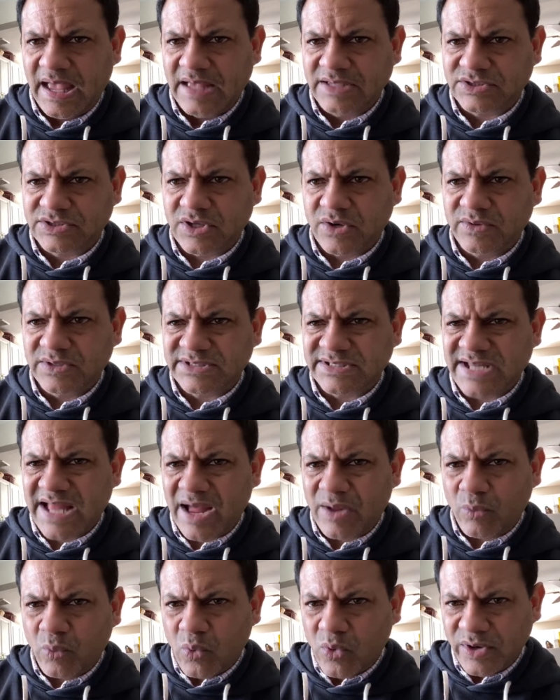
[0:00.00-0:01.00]
So it's
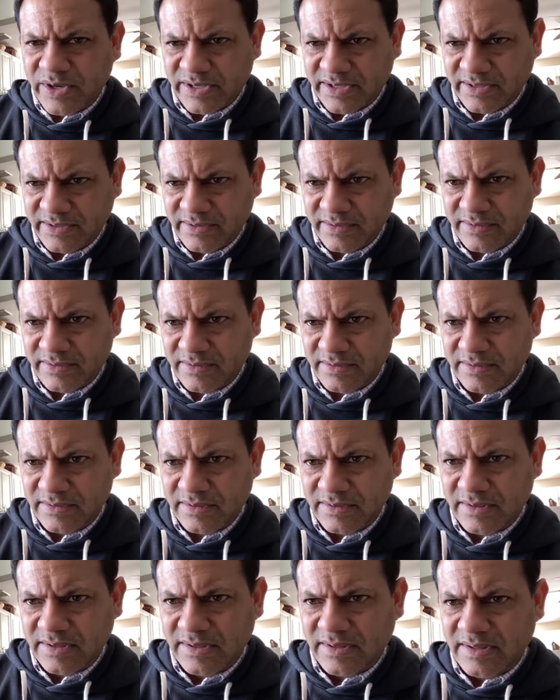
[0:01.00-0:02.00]
not wooden,
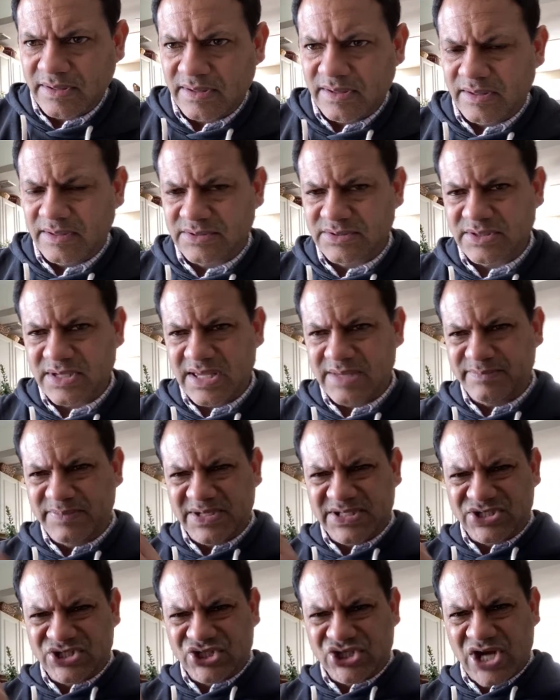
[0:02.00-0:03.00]
it, but
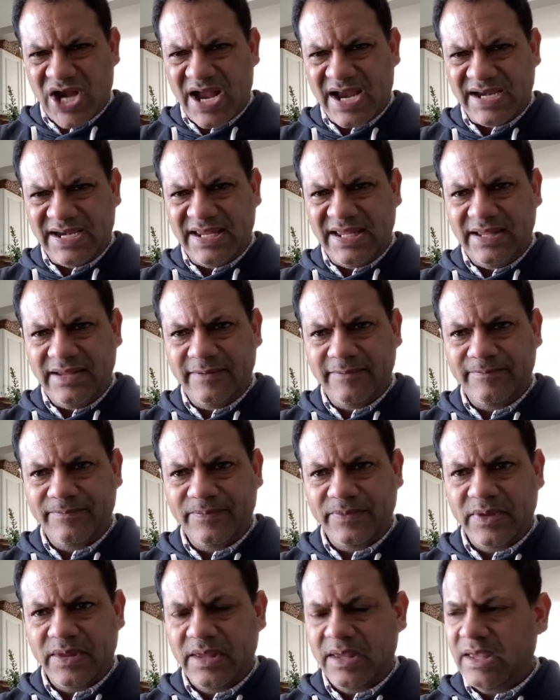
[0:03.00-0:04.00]
it's shiny.
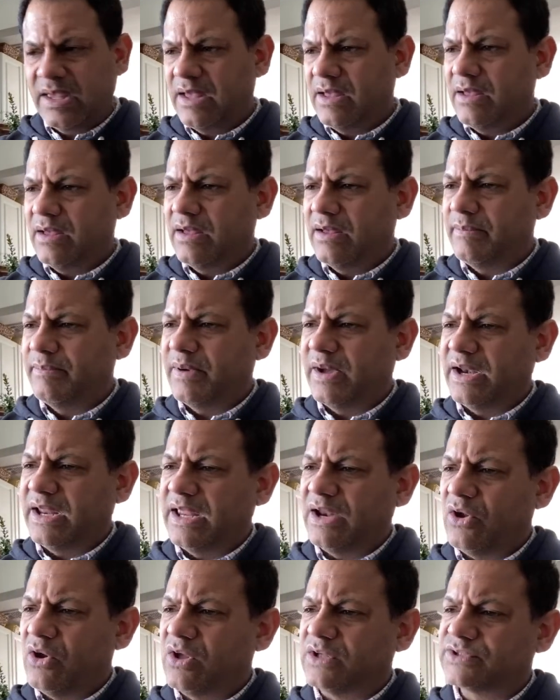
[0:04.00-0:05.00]
But
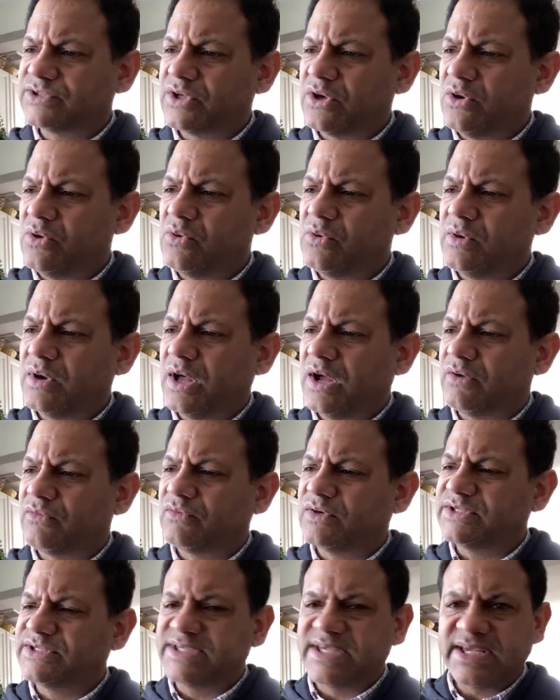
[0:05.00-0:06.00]
it also uh,
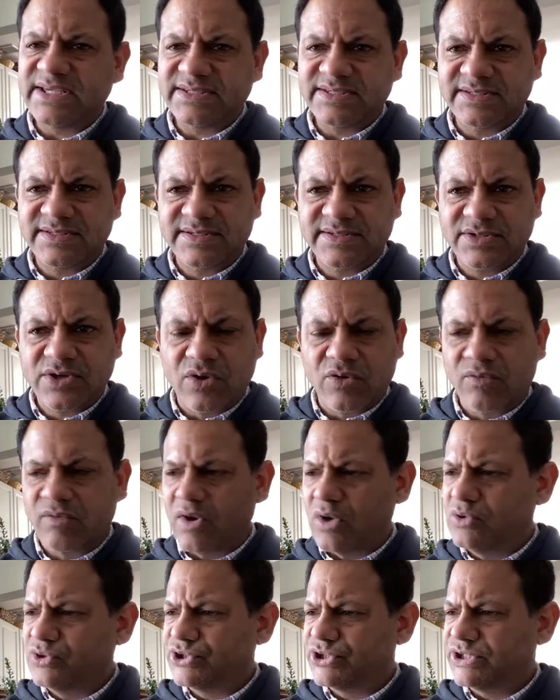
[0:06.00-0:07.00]
resists
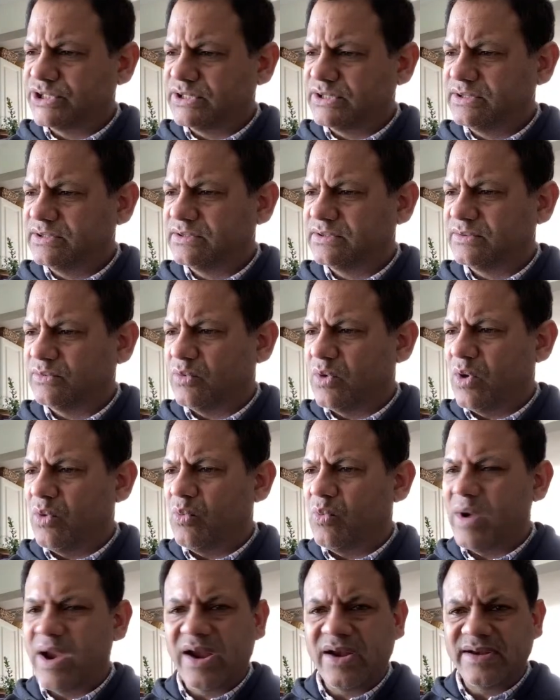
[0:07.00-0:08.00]
corrosion. It won't
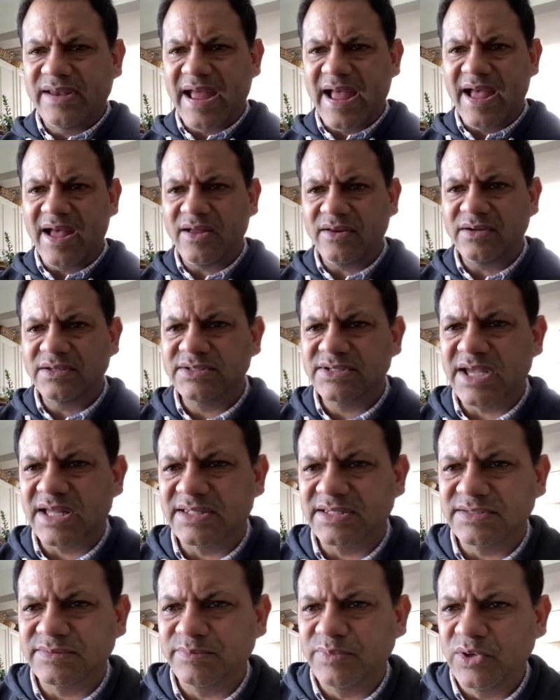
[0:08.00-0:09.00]
wear down. It's got
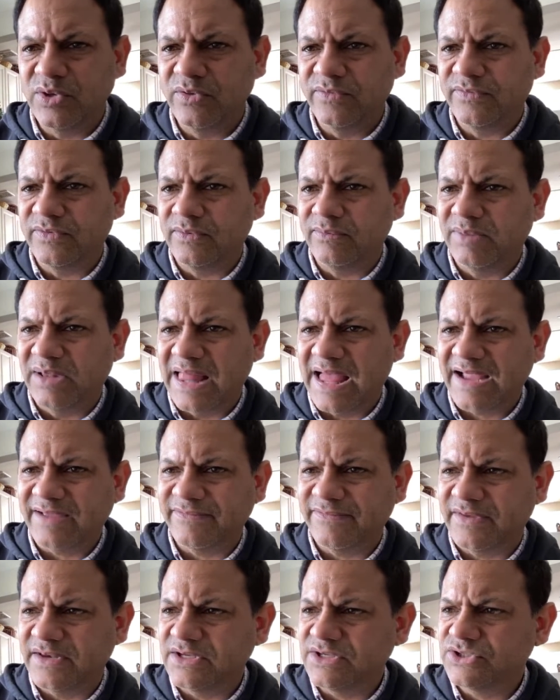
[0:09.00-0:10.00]
this beautiful black
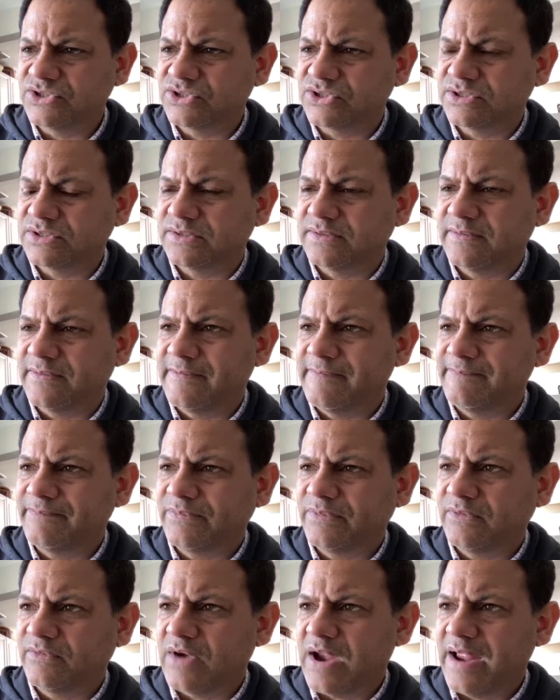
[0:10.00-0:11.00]
finish,
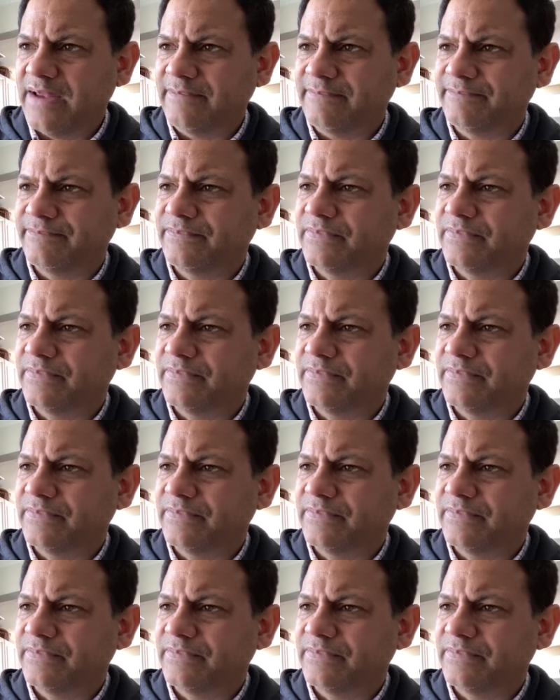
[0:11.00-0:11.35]
right?